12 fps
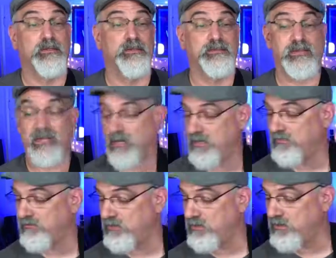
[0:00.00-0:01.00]
say hi
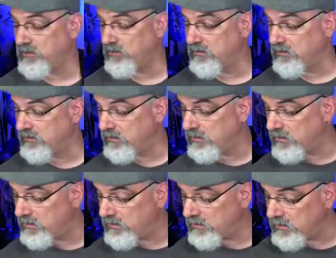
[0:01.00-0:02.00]
if you're here.
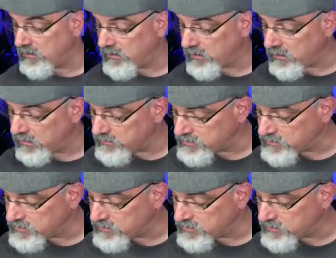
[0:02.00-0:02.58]
And I'm